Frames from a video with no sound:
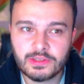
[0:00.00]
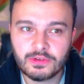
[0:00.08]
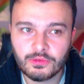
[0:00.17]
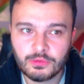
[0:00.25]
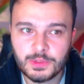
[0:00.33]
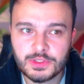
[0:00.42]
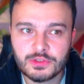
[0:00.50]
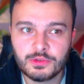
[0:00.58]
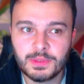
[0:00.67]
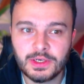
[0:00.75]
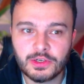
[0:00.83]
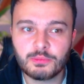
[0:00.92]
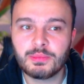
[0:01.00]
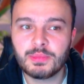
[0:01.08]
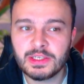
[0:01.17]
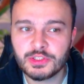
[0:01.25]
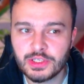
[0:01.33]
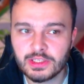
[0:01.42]
You've got Fabrizio Romano,
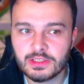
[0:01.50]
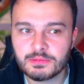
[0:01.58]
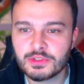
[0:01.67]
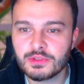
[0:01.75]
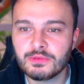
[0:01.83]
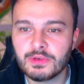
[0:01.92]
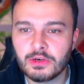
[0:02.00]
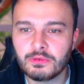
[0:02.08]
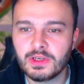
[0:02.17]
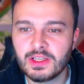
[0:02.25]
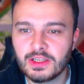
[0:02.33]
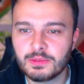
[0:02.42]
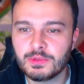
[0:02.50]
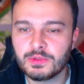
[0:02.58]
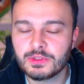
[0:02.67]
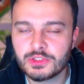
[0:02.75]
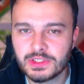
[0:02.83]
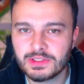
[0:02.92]
Ben Jacobs, two very
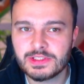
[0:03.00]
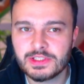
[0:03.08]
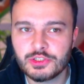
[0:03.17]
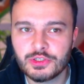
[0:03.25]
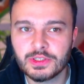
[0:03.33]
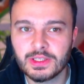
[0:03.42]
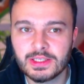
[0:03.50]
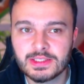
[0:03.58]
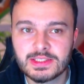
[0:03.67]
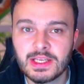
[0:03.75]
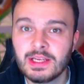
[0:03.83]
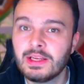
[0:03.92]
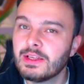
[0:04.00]
reliable Chelsea journalists.